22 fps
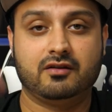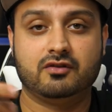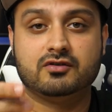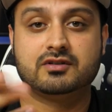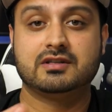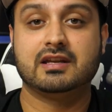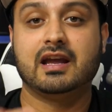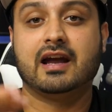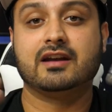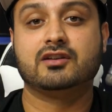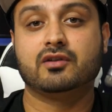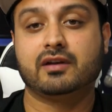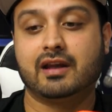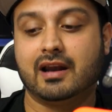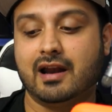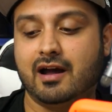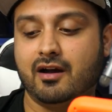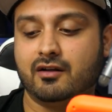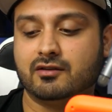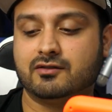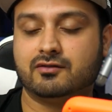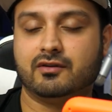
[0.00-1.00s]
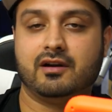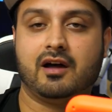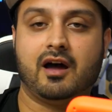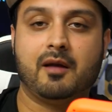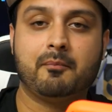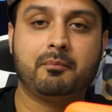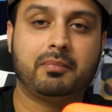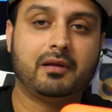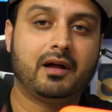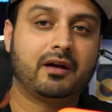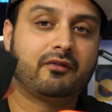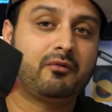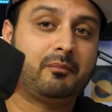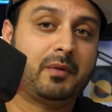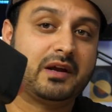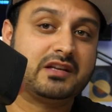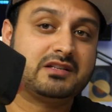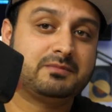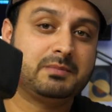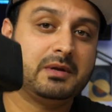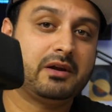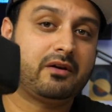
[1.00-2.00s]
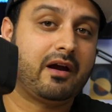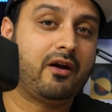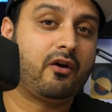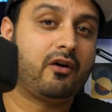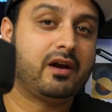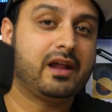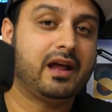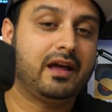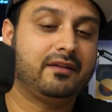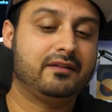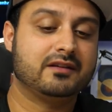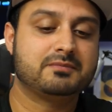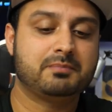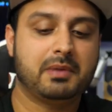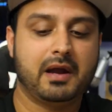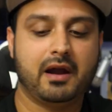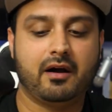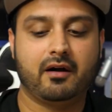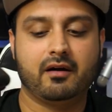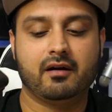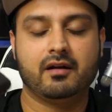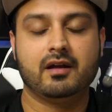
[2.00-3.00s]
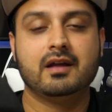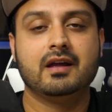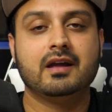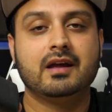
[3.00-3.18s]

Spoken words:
And you see I took it out so it unplugged from my speaker. I already have this paired.